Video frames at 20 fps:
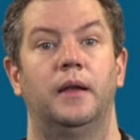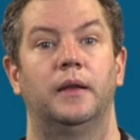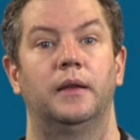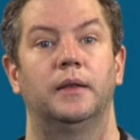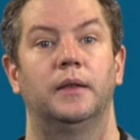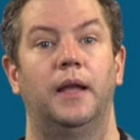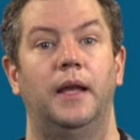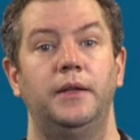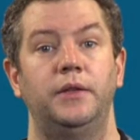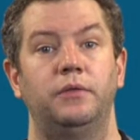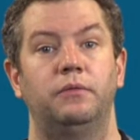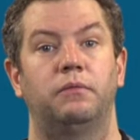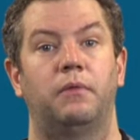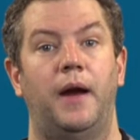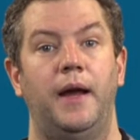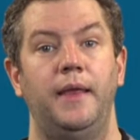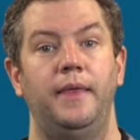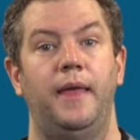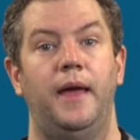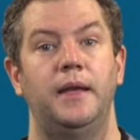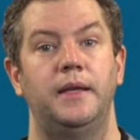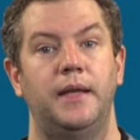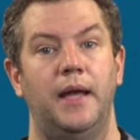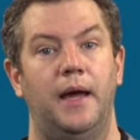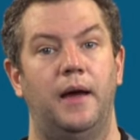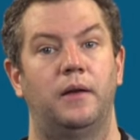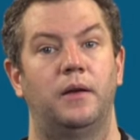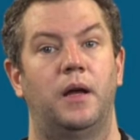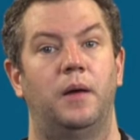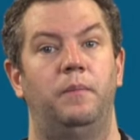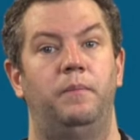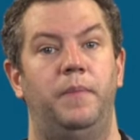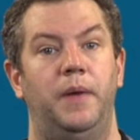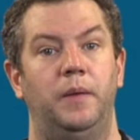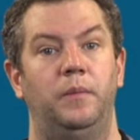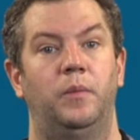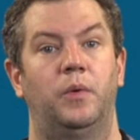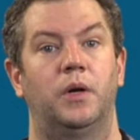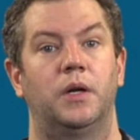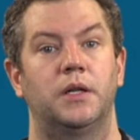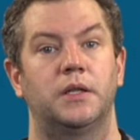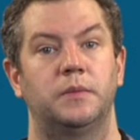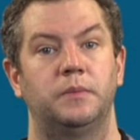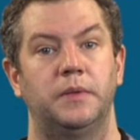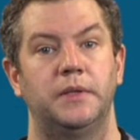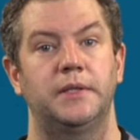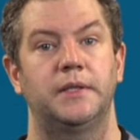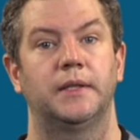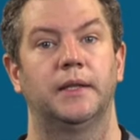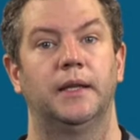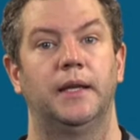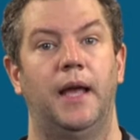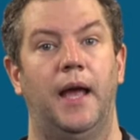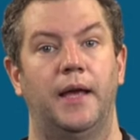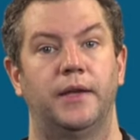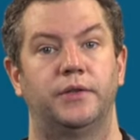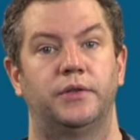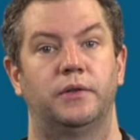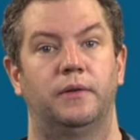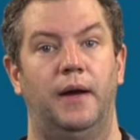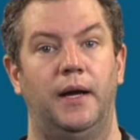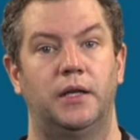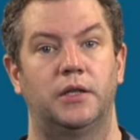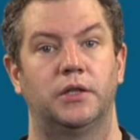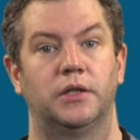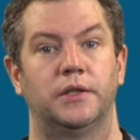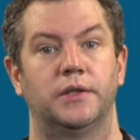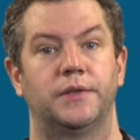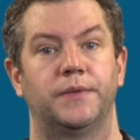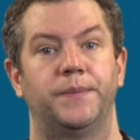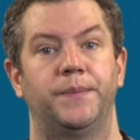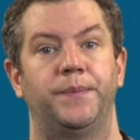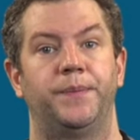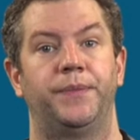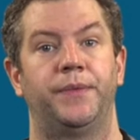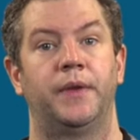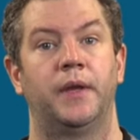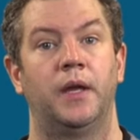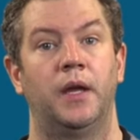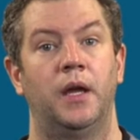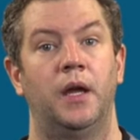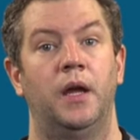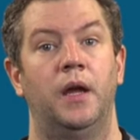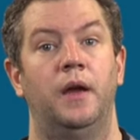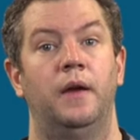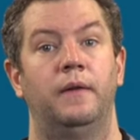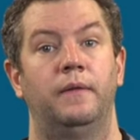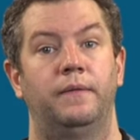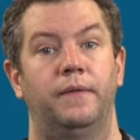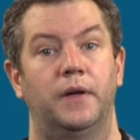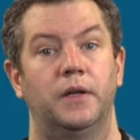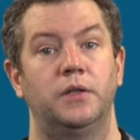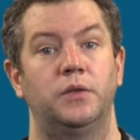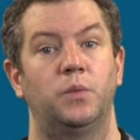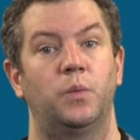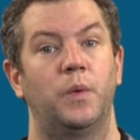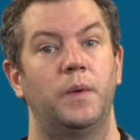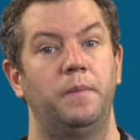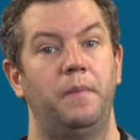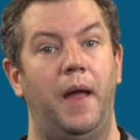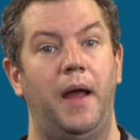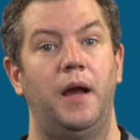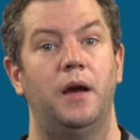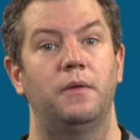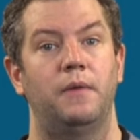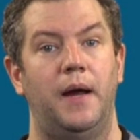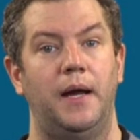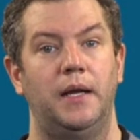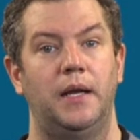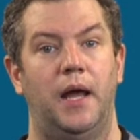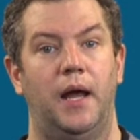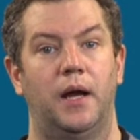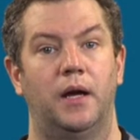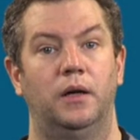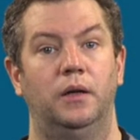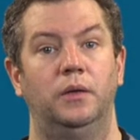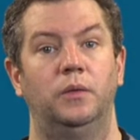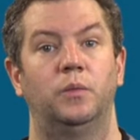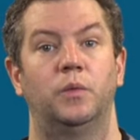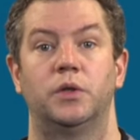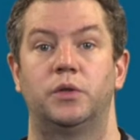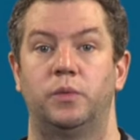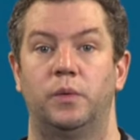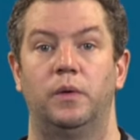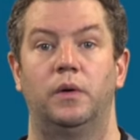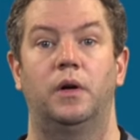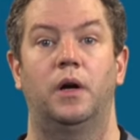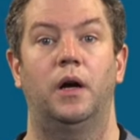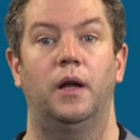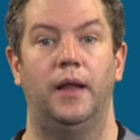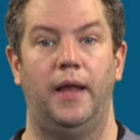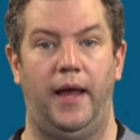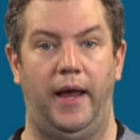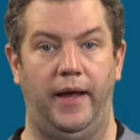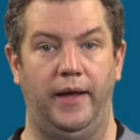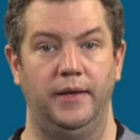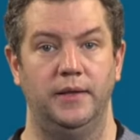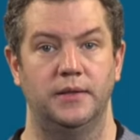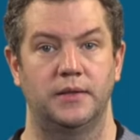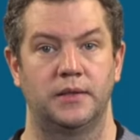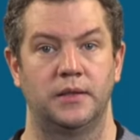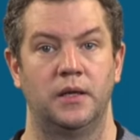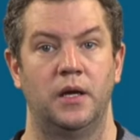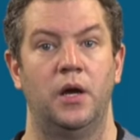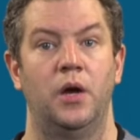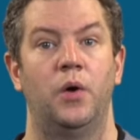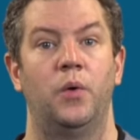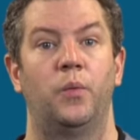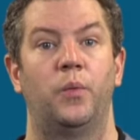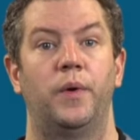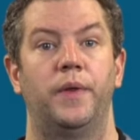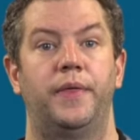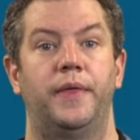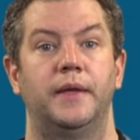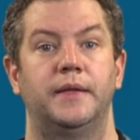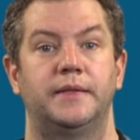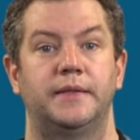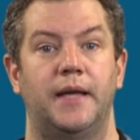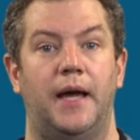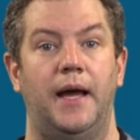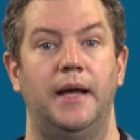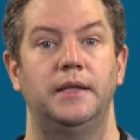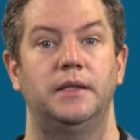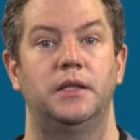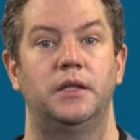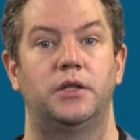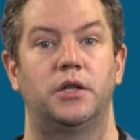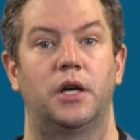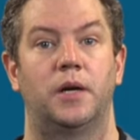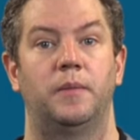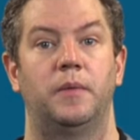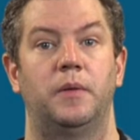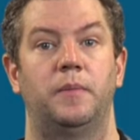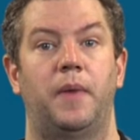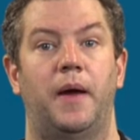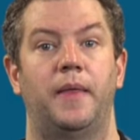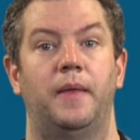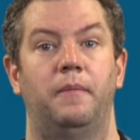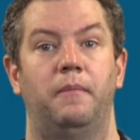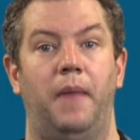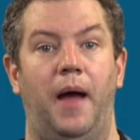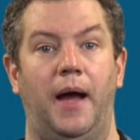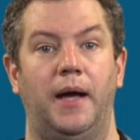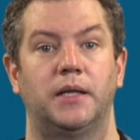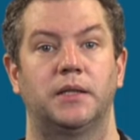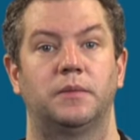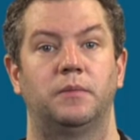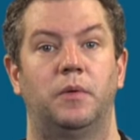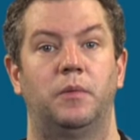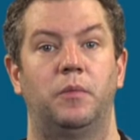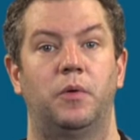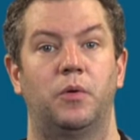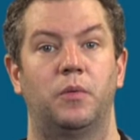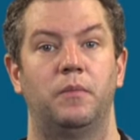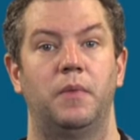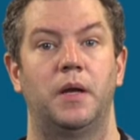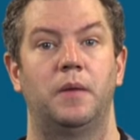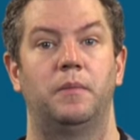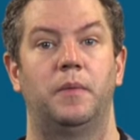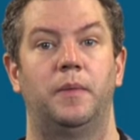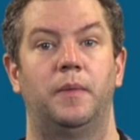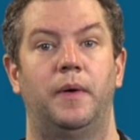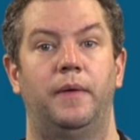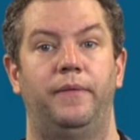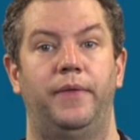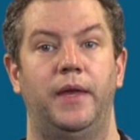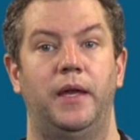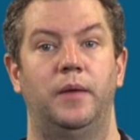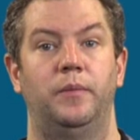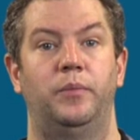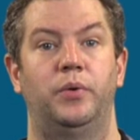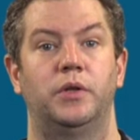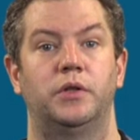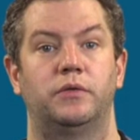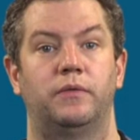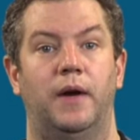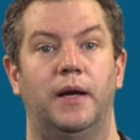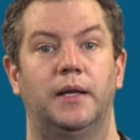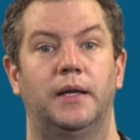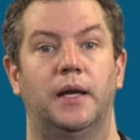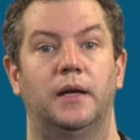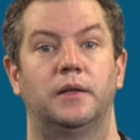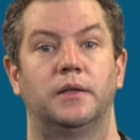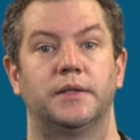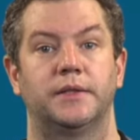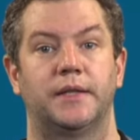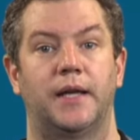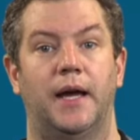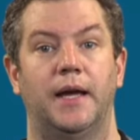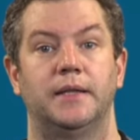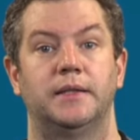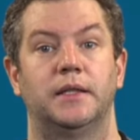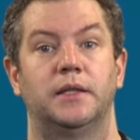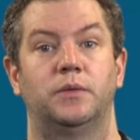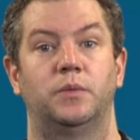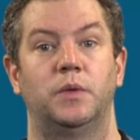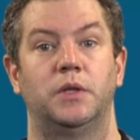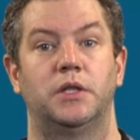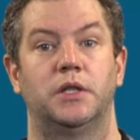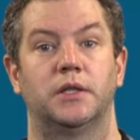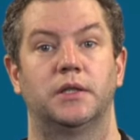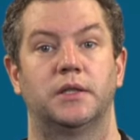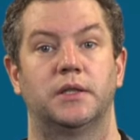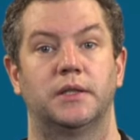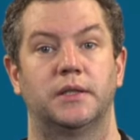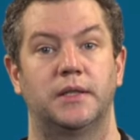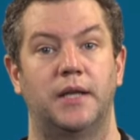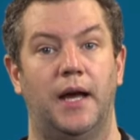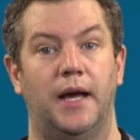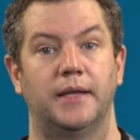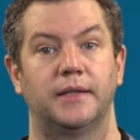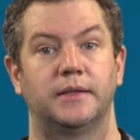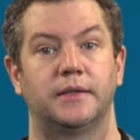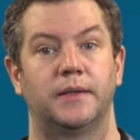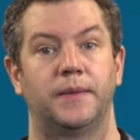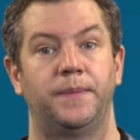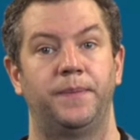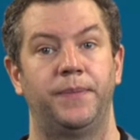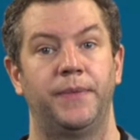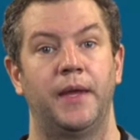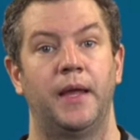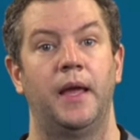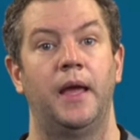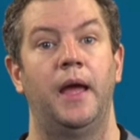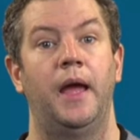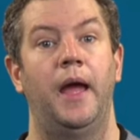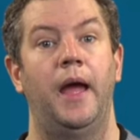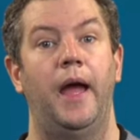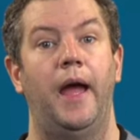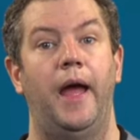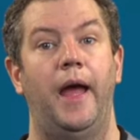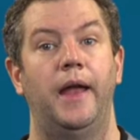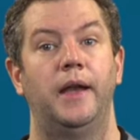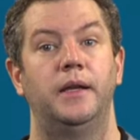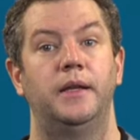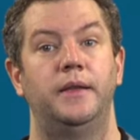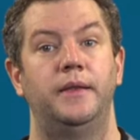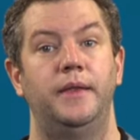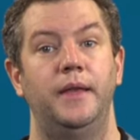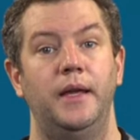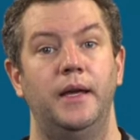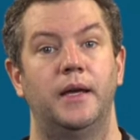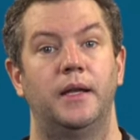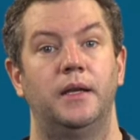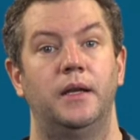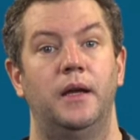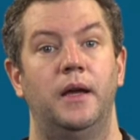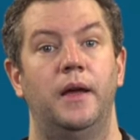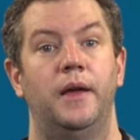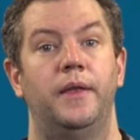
Let's write that down a bit more explicitly as directions. First, we make a rectangle, which we will call ants, with the sides determined by the maximum or minimum of the input's rectangle sides as we just discussed. And then,